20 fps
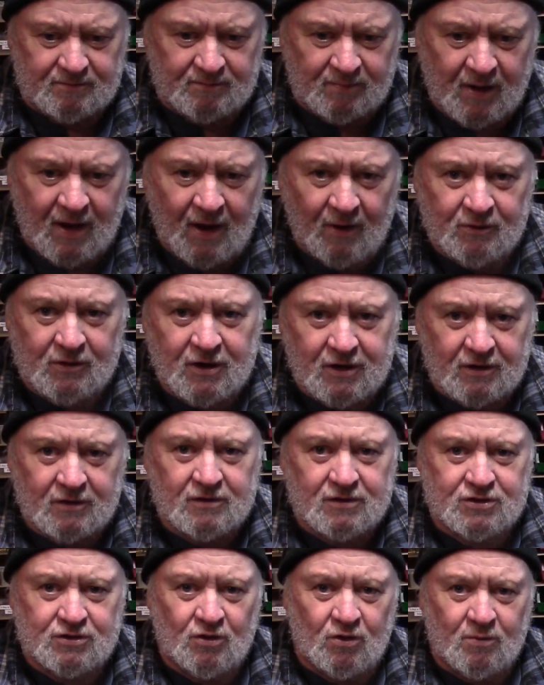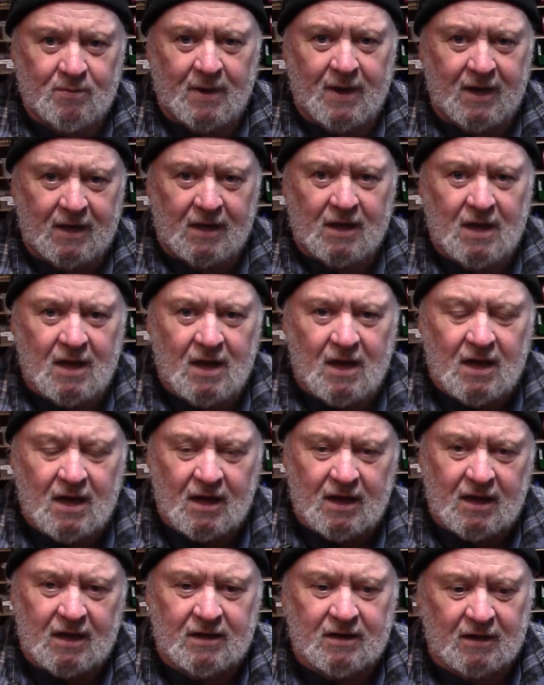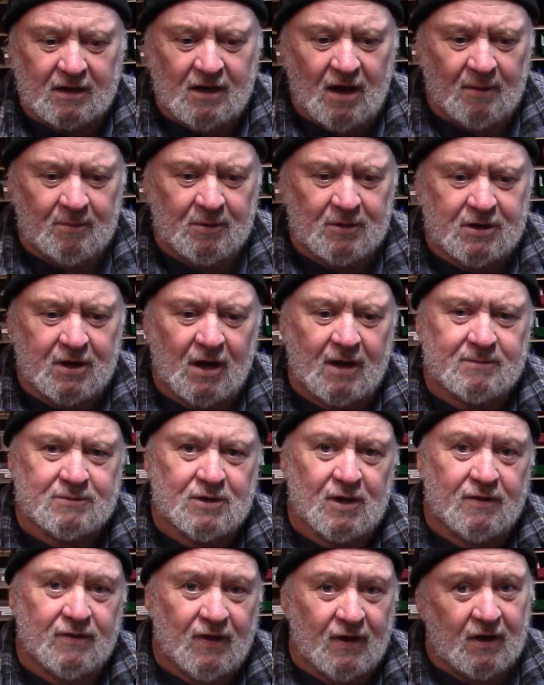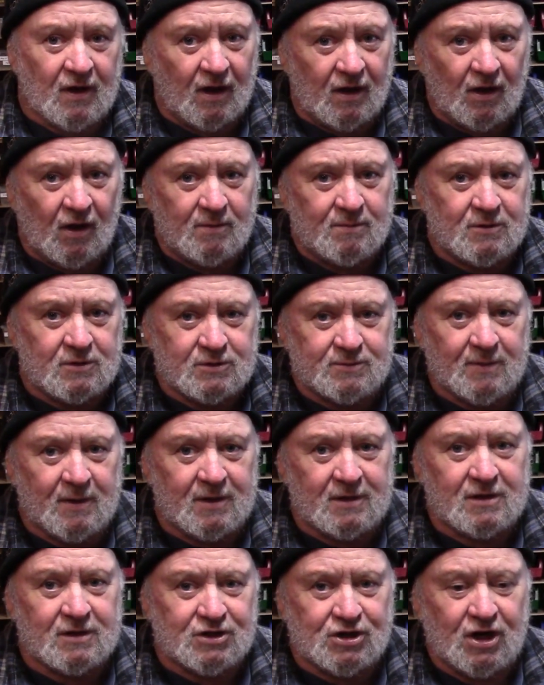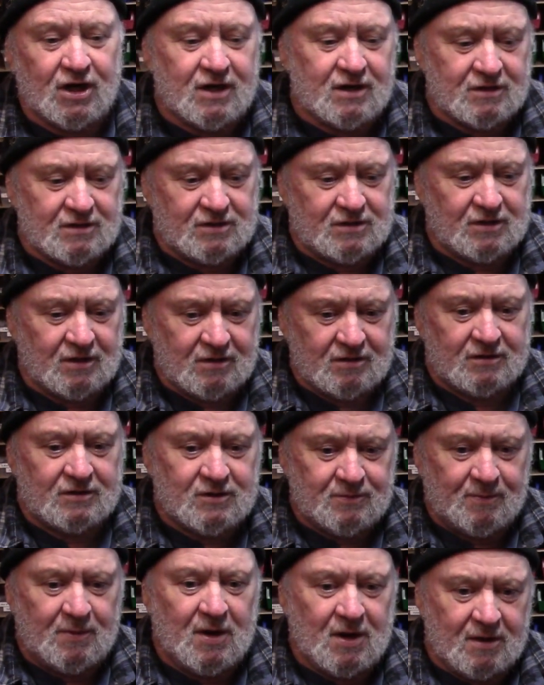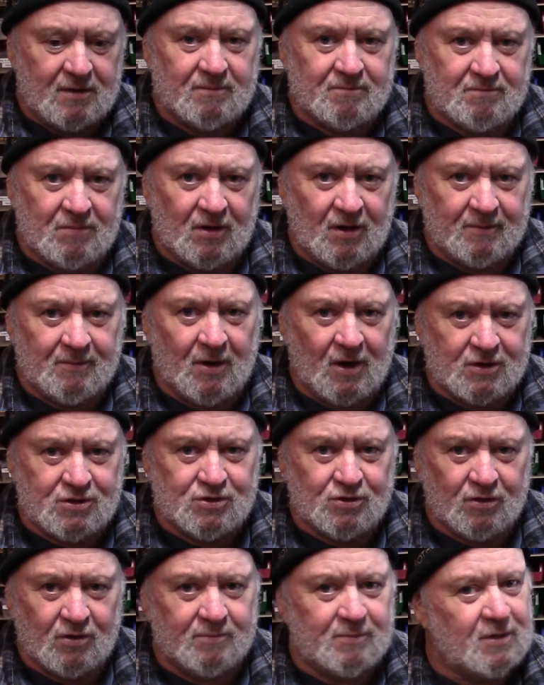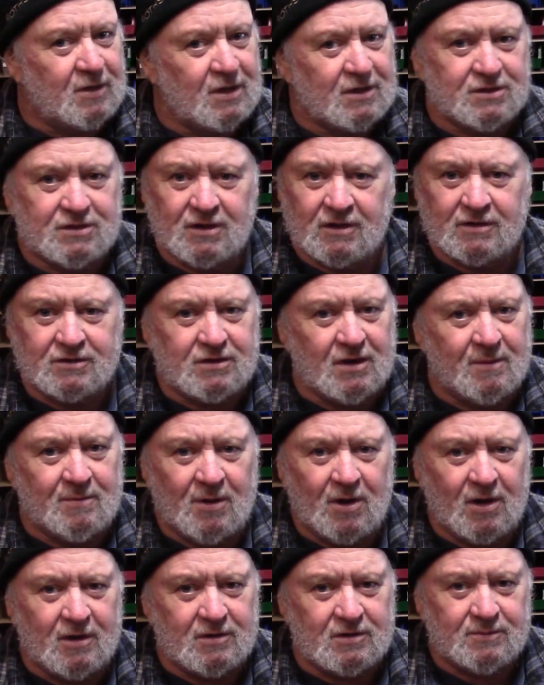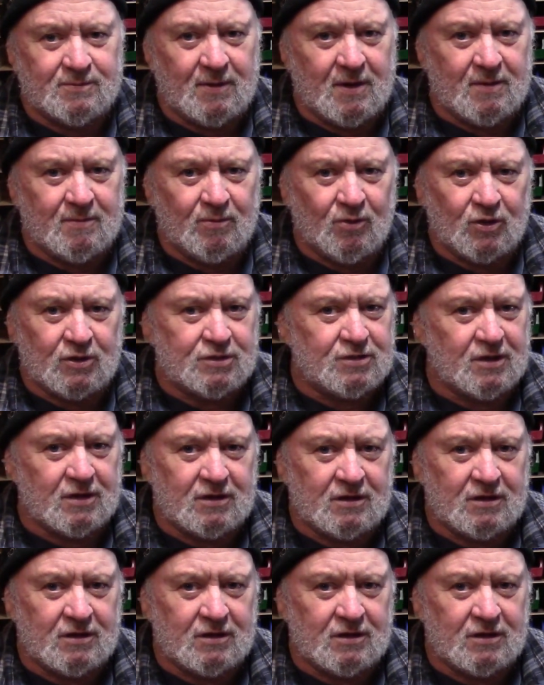plowing into the snowbank, and a couple of times I think I almost made the chains spin, but I'm not sure, because they're some hard to spin, boys. They